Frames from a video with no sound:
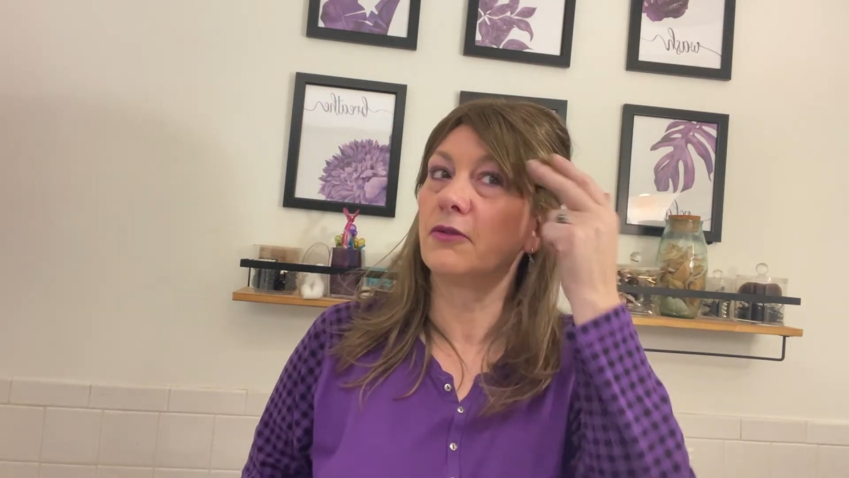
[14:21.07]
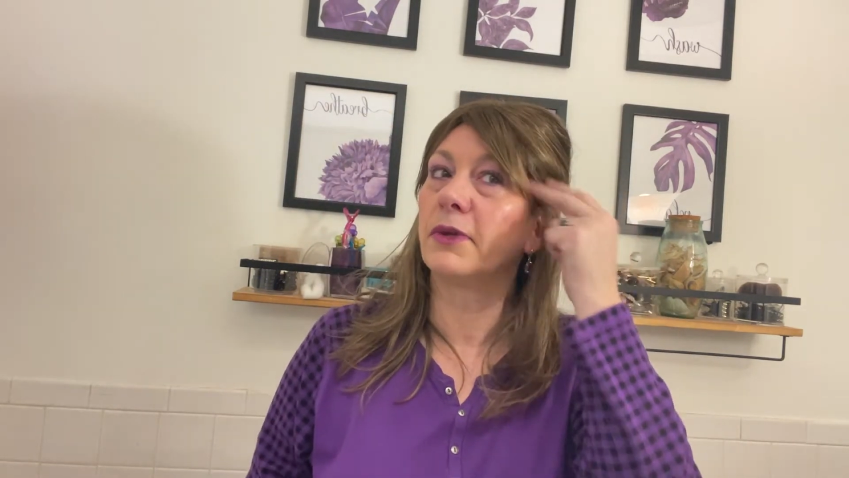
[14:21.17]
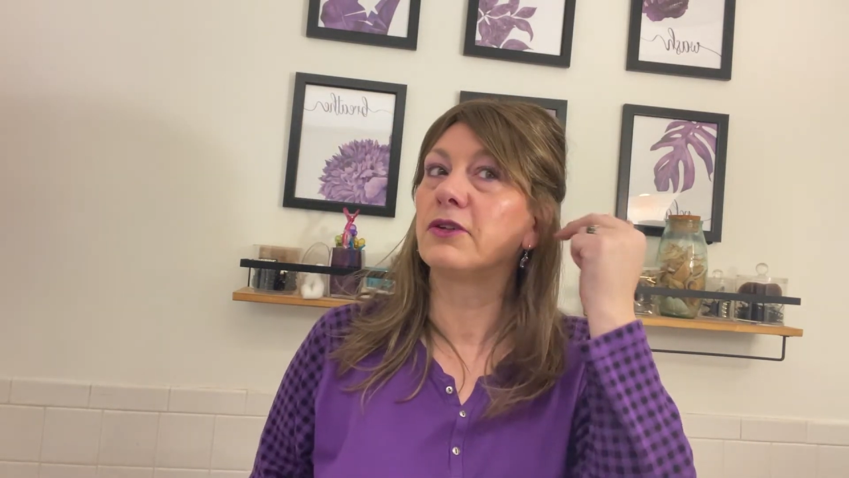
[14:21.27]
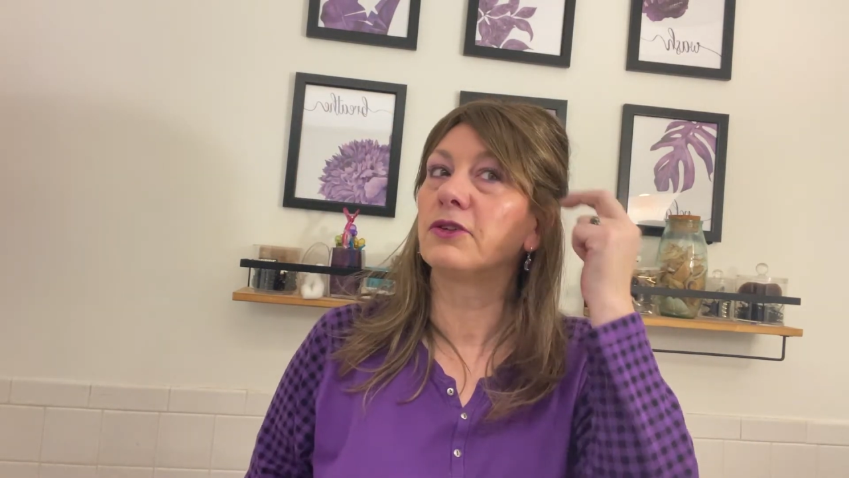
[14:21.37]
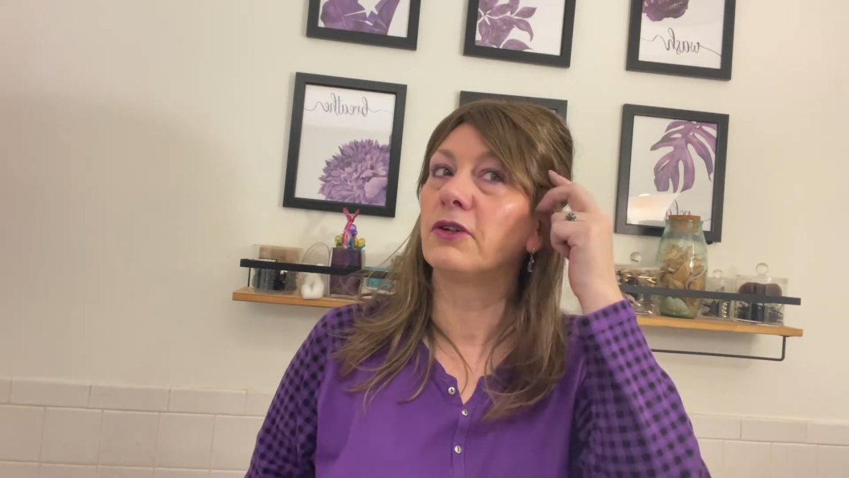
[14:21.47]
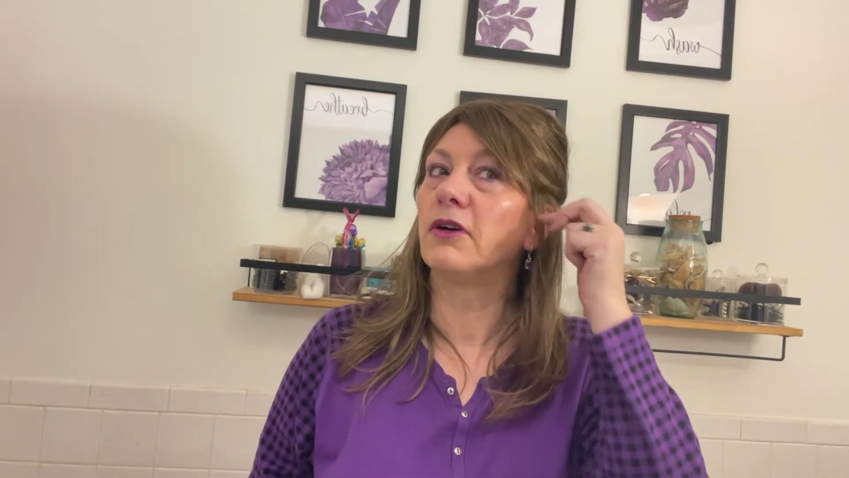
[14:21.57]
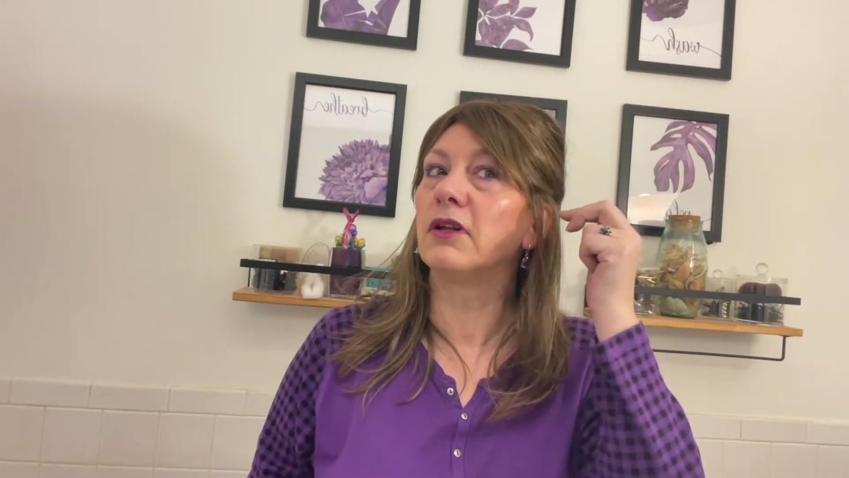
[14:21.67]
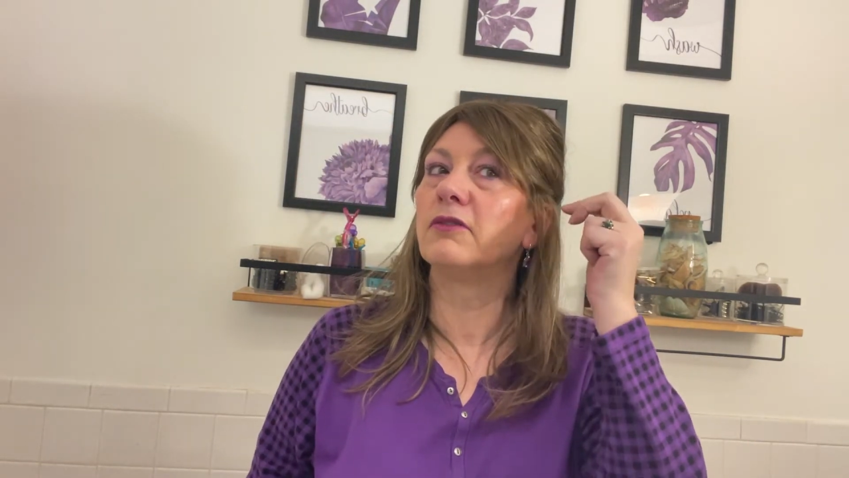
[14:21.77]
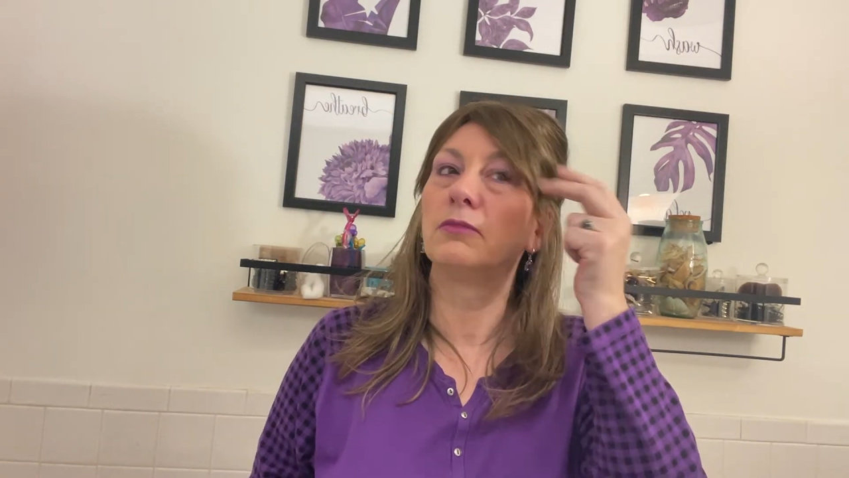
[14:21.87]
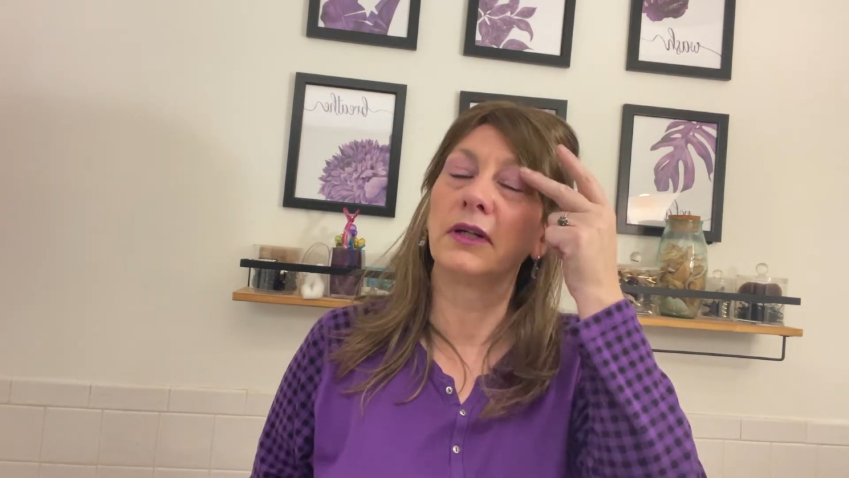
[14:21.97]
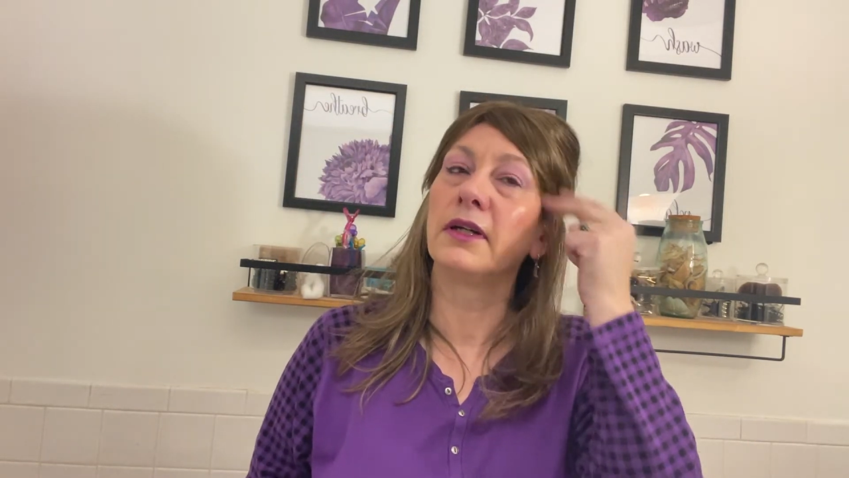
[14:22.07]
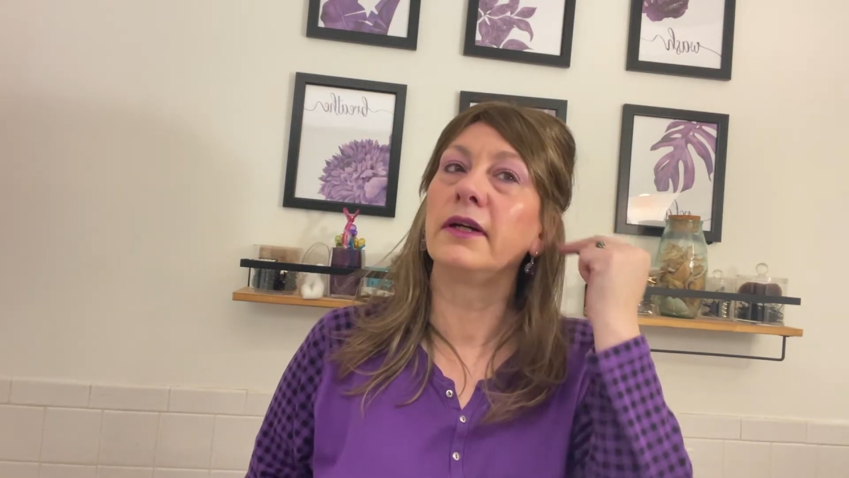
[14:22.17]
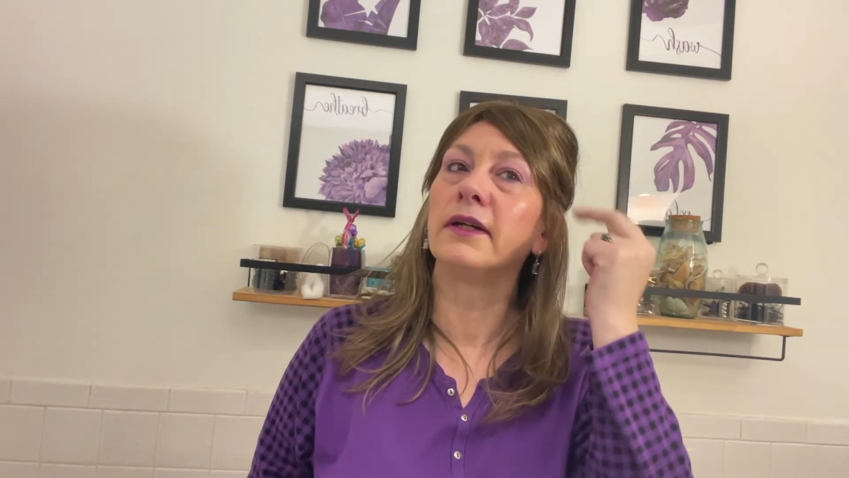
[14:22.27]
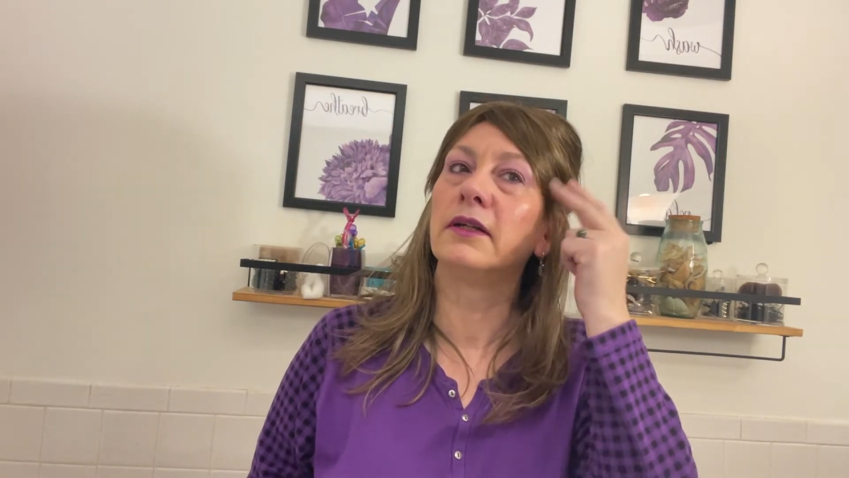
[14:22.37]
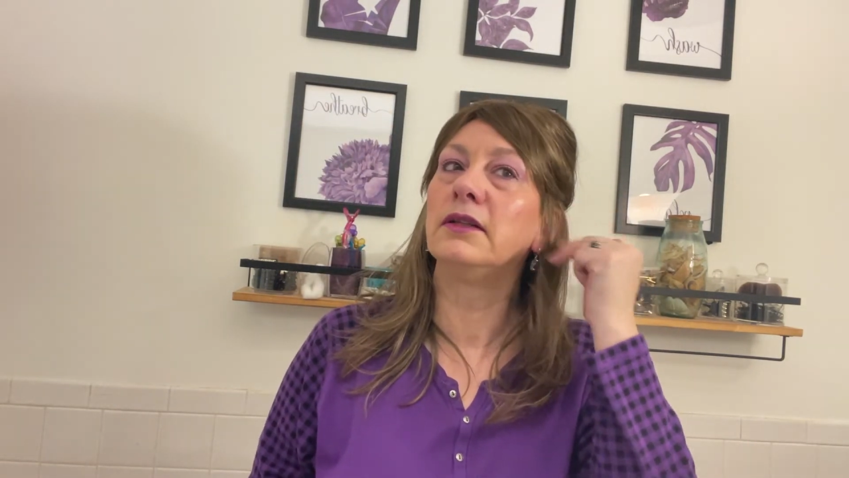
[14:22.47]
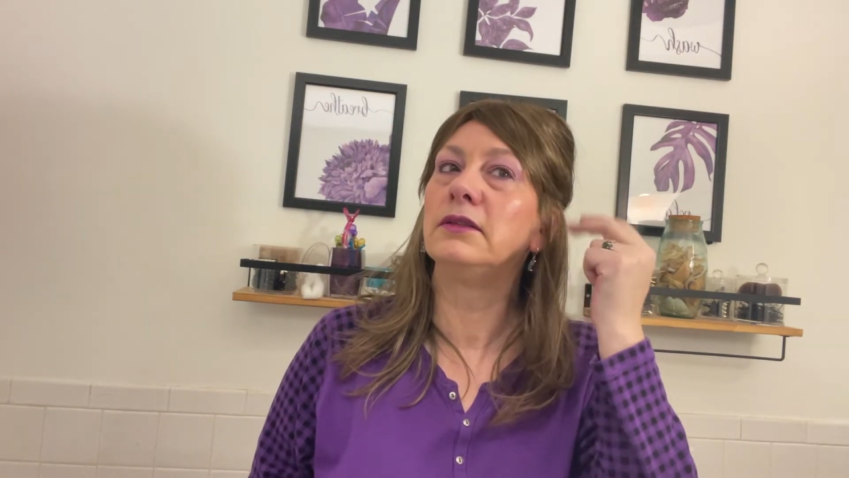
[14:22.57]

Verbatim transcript: make sure all of my,